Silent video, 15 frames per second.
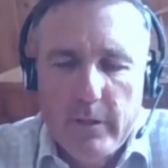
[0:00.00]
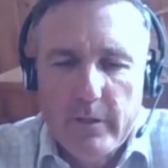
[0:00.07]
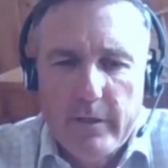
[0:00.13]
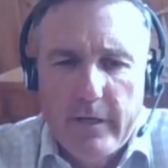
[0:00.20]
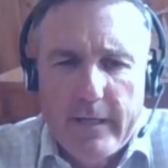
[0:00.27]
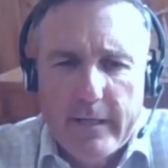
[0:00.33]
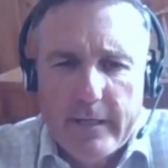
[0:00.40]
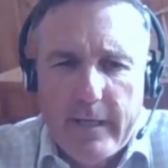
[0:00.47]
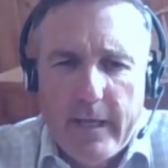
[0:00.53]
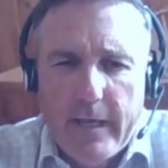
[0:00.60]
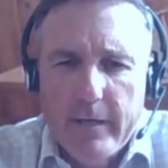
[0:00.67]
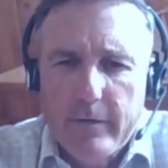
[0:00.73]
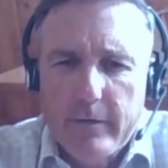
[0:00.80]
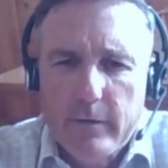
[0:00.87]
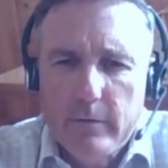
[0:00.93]
In Atlantic
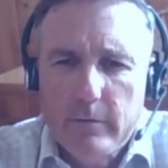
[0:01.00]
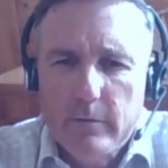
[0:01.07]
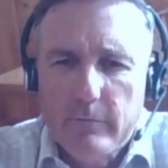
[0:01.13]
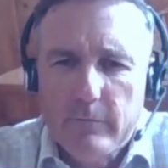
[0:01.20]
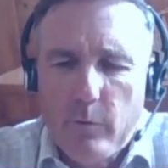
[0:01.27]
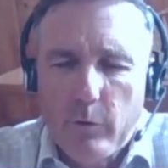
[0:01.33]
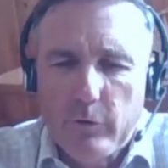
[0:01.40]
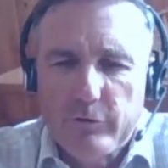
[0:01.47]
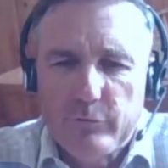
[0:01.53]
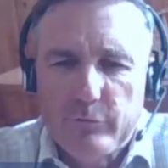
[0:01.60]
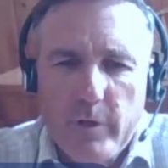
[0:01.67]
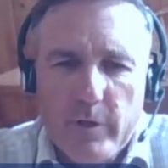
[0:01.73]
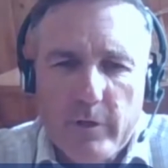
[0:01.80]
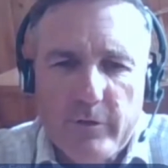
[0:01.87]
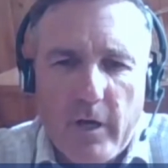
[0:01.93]
Canada, of course,
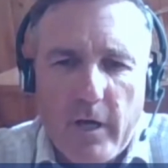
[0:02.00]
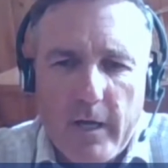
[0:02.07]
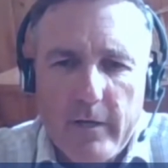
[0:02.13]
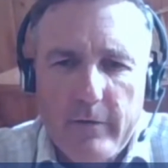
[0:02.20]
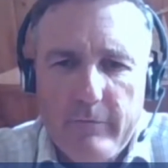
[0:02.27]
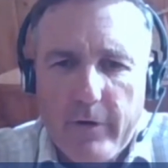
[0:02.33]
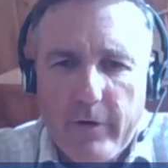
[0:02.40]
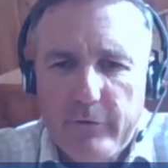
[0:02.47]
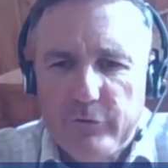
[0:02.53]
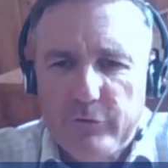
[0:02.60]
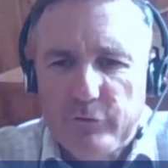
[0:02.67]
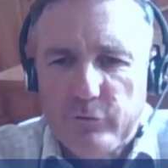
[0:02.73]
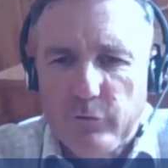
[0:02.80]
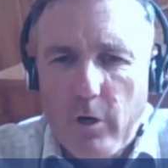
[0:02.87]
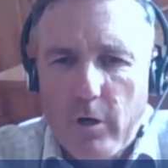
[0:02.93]
we are tied very
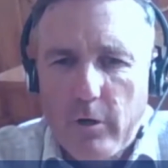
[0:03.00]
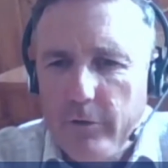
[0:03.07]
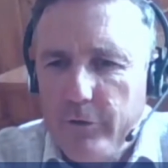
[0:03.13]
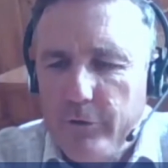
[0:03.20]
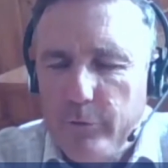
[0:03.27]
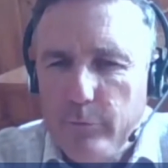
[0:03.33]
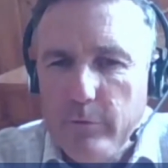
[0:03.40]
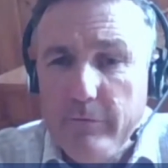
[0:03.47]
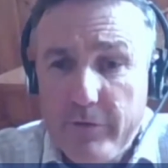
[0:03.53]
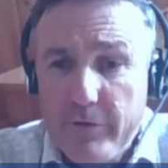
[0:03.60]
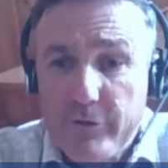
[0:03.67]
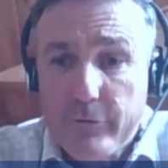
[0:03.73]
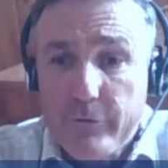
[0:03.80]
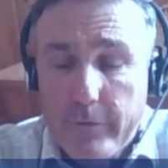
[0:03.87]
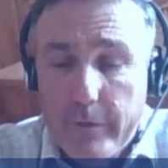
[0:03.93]
strongly to the
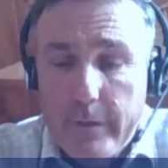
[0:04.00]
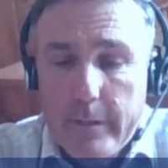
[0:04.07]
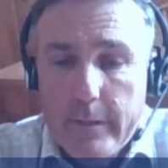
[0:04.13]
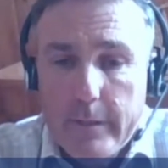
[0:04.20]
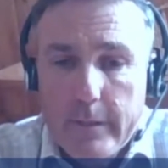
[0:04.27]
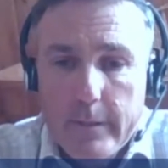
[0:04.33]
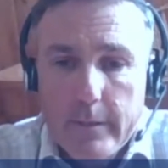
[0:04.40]
fishery.